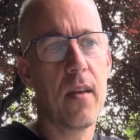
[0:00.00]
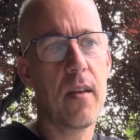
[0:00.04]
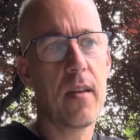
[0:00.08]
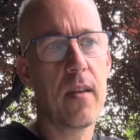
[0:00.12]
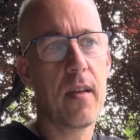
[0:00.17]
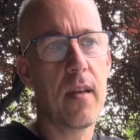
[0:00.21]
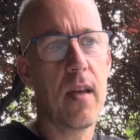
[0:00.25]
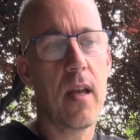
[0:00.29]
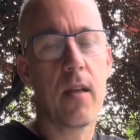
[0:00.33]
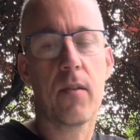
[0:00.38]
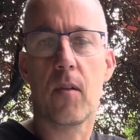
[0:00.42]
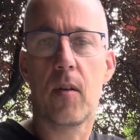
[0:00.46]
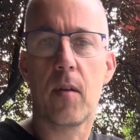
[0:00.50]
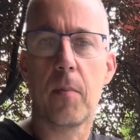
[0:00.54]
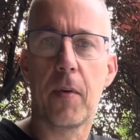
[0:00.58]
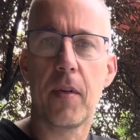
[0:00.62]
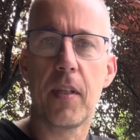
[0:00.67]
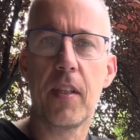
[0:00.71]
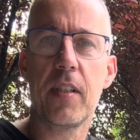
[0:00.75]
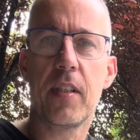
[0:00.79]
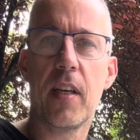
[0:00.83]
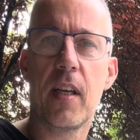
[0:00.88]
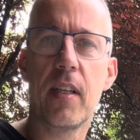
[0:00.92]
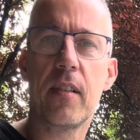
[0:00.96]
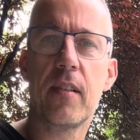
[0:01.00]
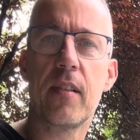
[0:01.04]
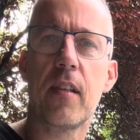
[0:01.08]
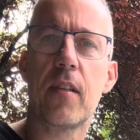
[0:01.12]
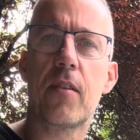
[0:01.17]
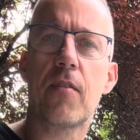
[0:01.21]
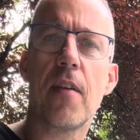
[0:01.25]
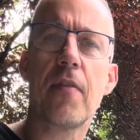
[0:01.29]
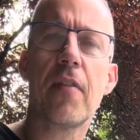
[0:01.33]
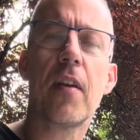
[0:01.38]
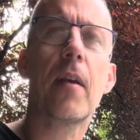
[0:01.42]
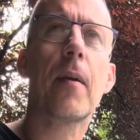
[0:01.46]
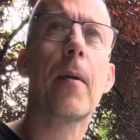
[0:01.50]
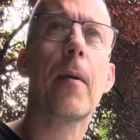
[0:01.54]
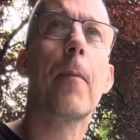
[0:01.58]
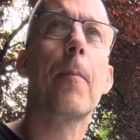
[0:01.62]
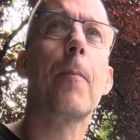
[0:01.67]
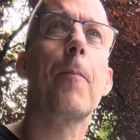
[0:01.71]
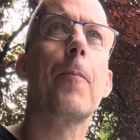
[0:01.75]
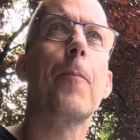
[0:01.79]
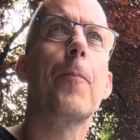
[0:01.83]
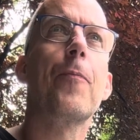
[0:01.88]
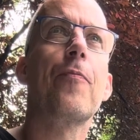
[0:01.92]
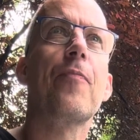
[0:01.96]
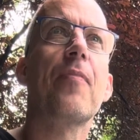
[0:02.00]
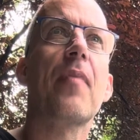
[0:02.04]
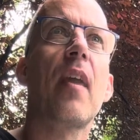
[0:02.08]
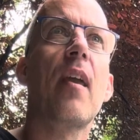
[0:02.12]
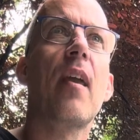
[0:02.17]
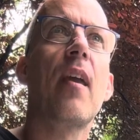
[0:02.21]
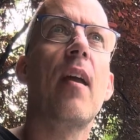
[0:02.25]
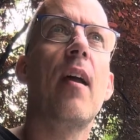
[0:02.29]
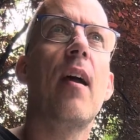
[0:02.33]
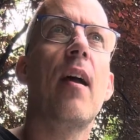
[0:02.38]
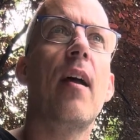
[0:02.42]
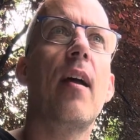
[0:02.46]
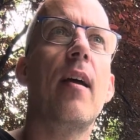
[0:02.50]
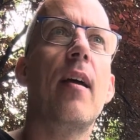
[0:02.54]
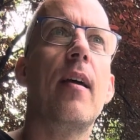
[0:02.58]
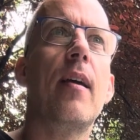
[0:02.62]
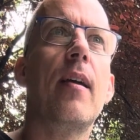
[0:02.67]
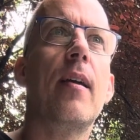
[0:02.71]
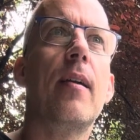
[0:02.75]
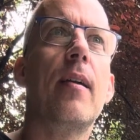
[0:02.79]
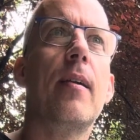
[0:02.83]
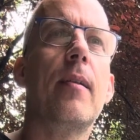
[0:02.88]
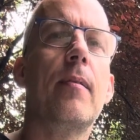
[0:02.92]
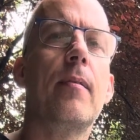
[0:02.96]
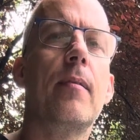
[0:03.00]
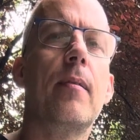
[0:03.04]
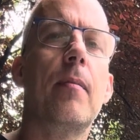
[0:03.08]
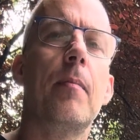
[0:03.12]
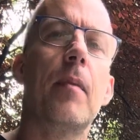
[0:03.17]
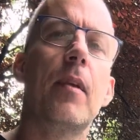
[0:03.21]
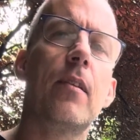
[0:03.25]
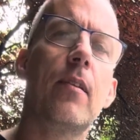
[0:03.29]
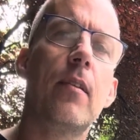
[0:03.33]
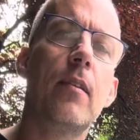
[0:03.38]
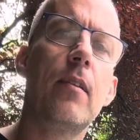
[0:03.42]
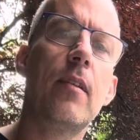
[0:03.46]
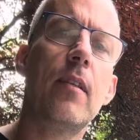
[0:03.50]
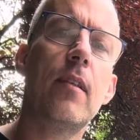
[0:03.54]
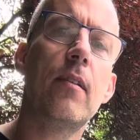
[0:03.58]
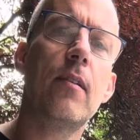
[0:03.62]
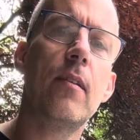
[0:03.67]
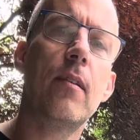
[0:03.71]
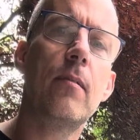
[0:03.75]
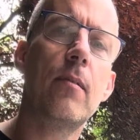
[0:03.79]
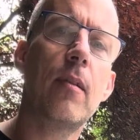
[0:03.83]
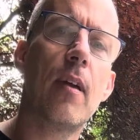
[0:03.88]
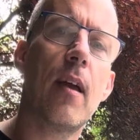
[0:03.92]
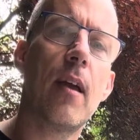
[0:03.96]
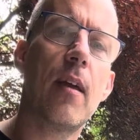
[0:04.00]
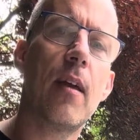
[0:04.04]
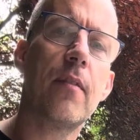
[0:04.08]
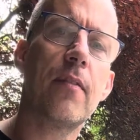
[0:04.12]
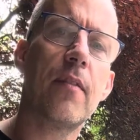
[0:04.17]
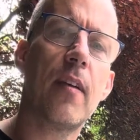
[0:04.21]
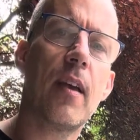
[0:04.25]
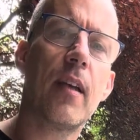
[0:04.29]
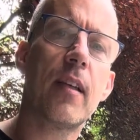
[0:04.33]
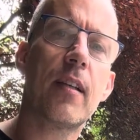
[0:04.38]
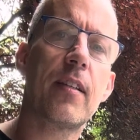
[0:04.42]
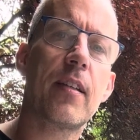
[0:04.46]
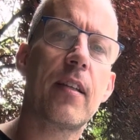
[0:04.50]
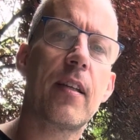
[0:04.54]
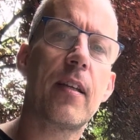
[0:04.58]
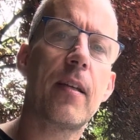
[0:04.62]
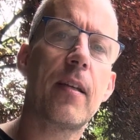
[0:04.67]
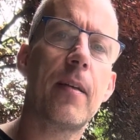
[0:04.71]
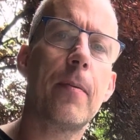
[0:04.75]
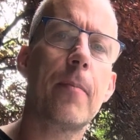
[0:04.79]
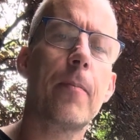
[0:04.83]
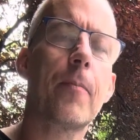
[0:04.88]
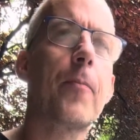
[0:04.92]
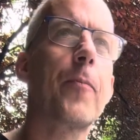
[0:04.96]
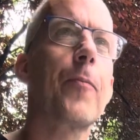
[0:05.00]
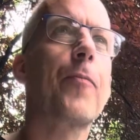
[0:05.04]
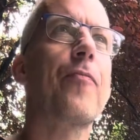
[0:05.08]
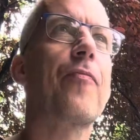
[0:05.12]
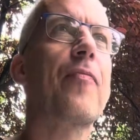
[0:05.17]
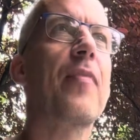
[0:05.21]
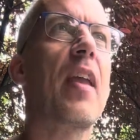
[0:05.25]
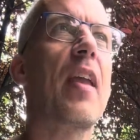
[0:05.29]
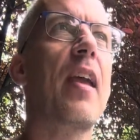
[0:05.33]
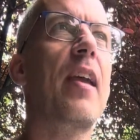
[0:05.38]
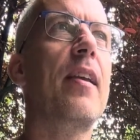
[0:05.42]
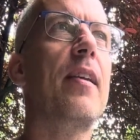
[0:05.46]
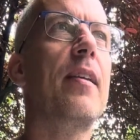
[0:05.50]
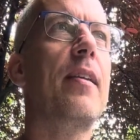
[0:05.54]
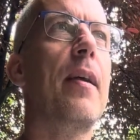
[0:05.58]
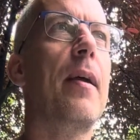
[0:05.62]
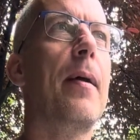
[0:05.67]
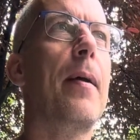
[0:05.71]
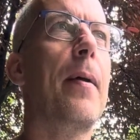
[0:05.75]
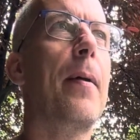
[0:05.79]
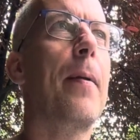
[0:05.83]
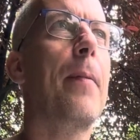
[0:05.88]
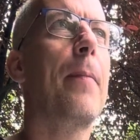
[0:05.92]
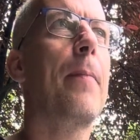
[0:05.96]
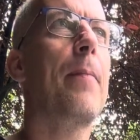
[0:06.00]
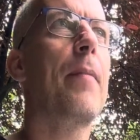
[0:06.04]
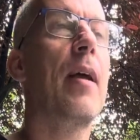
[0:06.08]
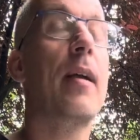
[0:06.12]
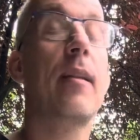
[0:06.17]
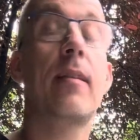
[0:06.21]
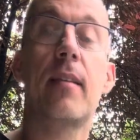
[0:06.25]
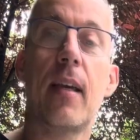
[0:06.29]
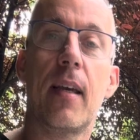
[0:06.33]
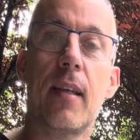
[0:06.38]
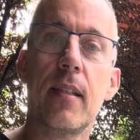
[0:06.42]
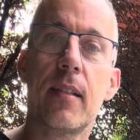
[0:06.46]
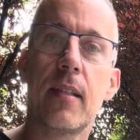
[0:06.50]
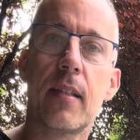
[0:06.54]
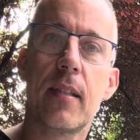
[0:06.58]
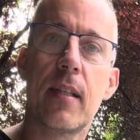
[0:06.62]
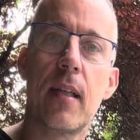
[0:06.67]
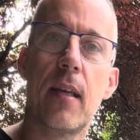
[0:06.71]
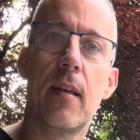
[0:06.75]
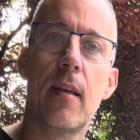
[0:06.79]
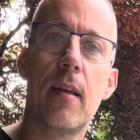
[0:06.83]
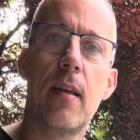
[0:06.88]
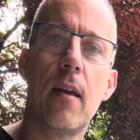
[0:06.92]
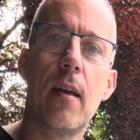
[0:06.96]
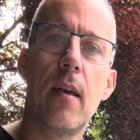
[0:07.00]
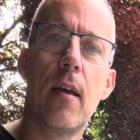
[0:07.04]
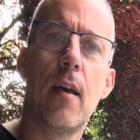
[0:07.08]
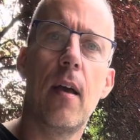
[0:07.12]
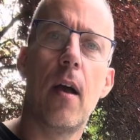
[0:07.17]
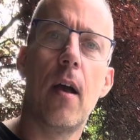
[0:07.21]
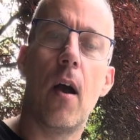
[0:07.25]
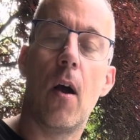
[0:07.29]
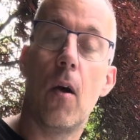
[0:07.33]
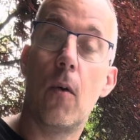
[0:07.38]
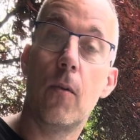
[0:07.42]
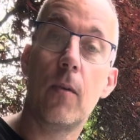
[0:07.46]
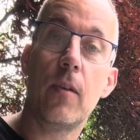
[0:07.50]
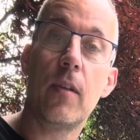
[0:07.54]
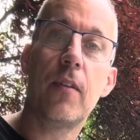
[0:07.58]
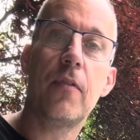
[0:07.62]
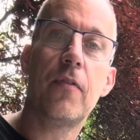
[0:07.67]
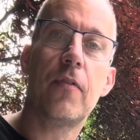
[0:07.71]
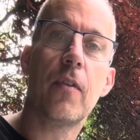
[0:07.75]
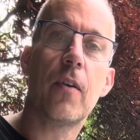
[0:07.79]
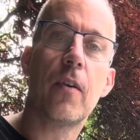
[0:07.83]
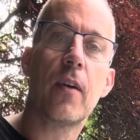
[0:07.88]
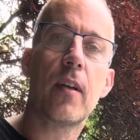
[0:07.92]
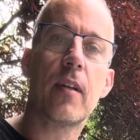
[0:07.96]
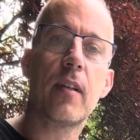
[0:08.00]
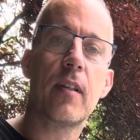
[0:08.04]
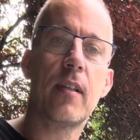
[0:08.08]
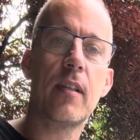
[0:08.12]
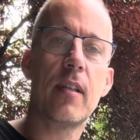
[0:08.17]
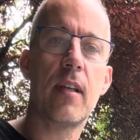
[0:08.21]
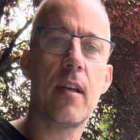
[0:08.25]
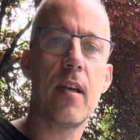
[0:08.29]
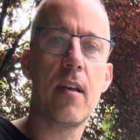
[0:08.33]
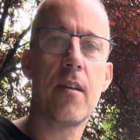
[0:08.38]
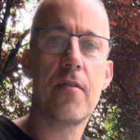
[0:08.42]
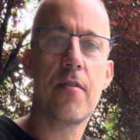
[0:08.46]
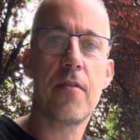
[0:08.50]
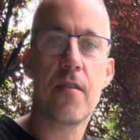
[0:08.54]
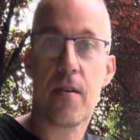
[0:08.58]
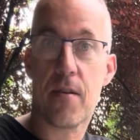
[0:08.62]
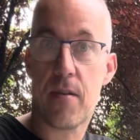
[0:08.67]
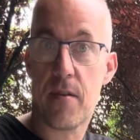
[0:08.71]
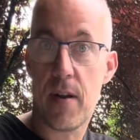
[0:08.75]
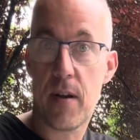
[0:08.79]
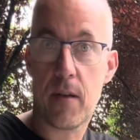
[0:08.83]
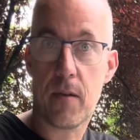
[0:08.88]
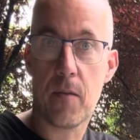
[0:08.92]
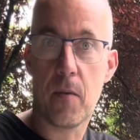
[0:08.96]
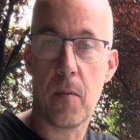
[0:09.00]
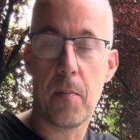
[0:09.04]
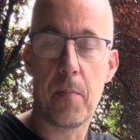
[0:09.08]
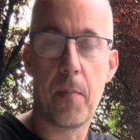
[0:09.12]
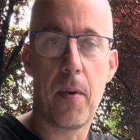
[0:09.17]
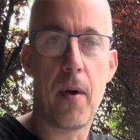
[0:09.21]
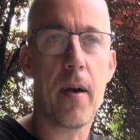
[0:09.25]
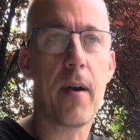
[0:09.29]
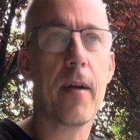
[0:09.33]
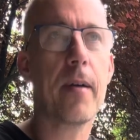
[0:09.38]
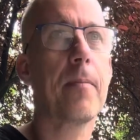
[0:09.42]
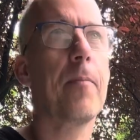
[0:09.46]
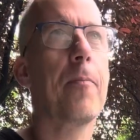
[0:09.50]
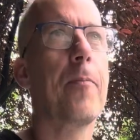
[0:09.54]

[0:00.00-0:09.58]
the police station, the traffic, but you need to have actually a test only for the theoretical part,